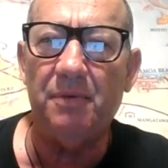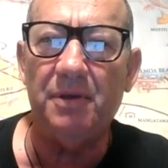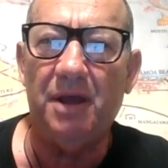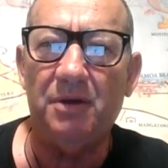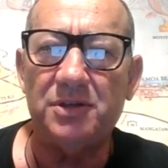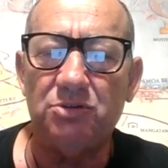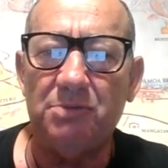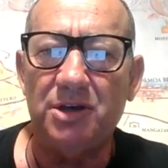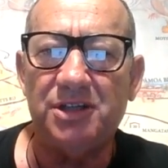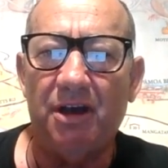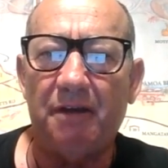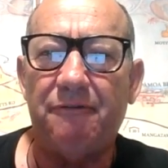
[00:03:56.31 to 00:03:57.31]
you know, it's
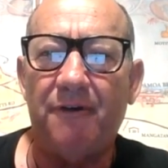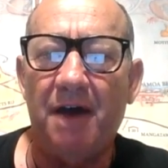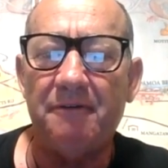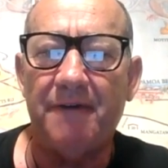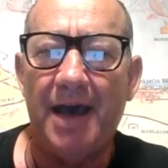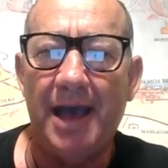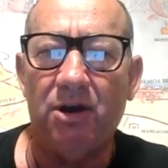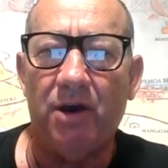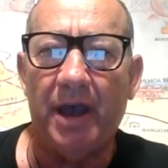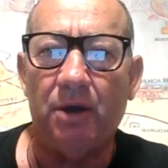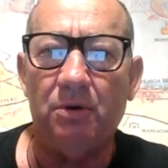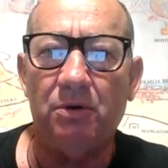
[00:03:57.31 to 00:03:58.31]
almost like
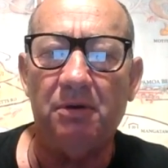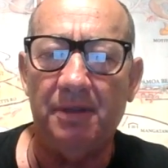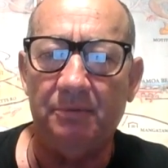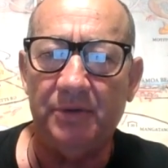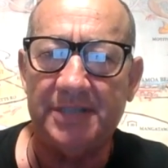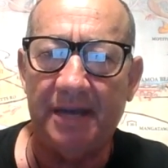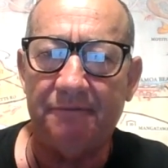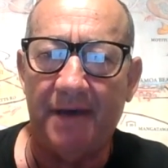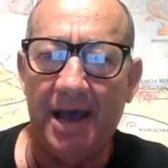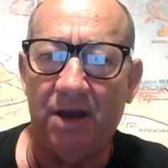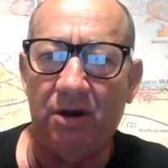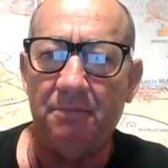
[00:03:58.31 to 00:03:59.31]
whangaing, or we say
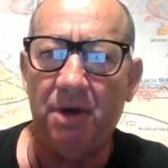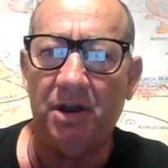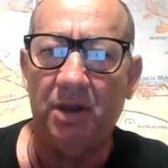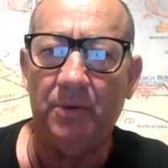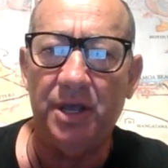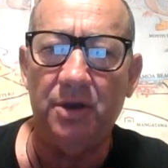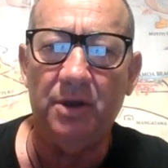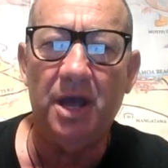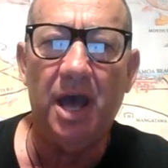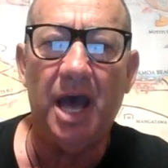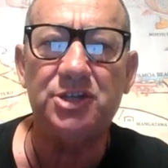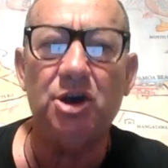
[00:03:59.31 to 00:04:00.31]
whangaing in Māori, where you
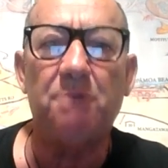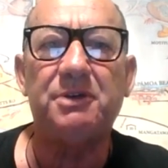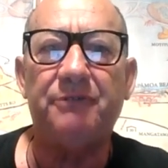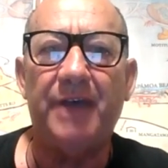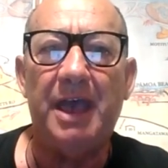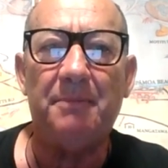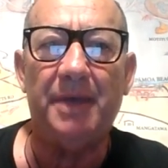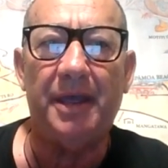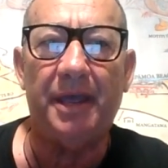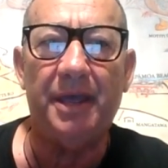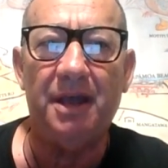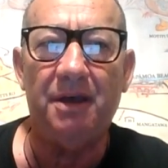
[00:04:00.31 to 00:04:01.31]
adopt a family,
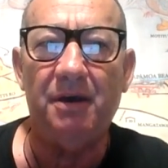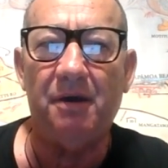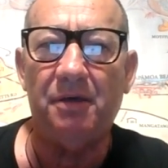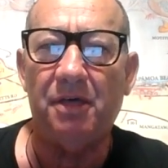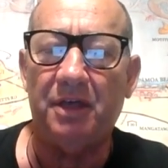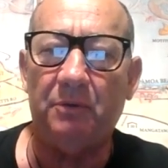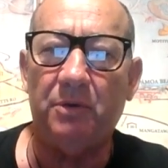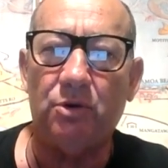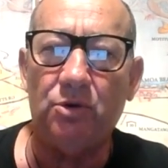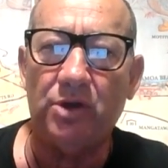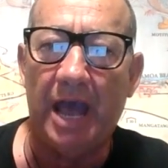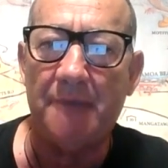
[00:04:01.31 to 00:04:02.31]
you know. I think we're
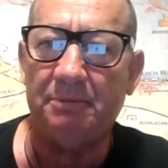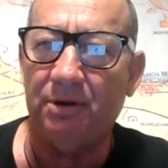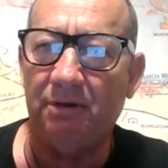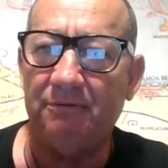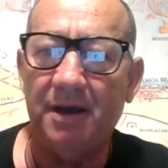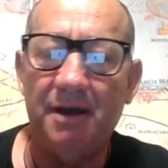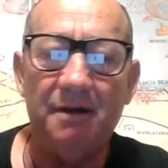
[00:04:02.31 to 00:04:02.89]
all capable of